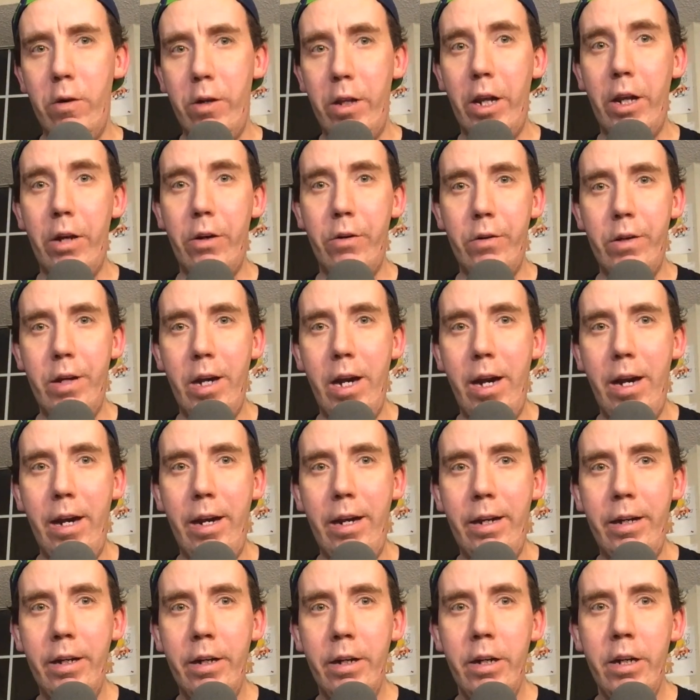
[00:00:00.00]
another
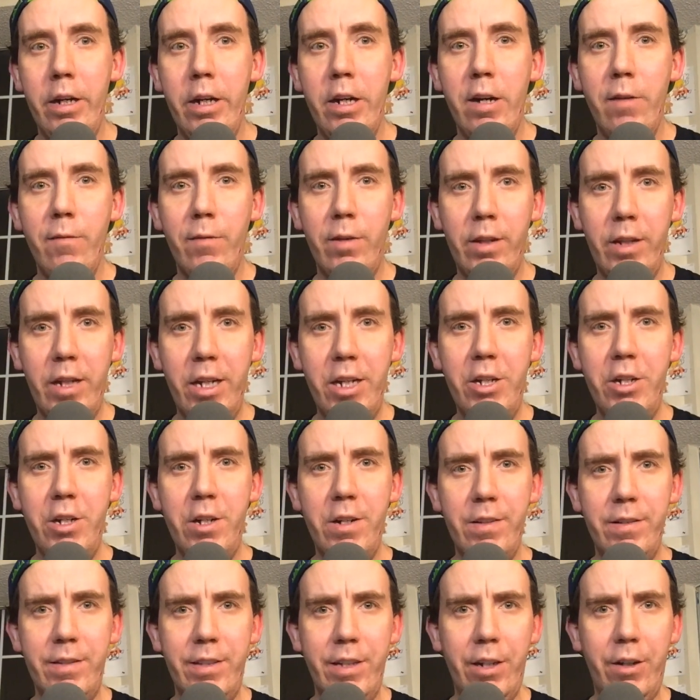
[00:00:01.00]
day. The
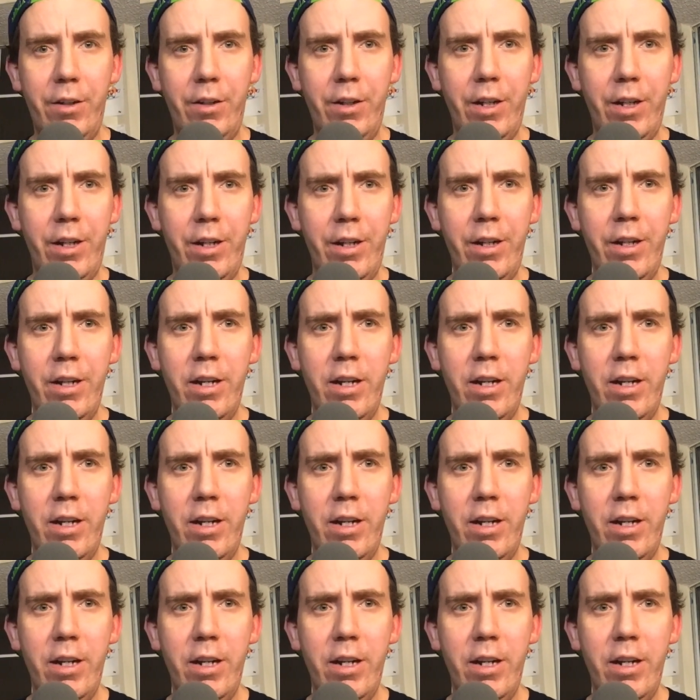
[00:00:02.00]
Legend of Zelda,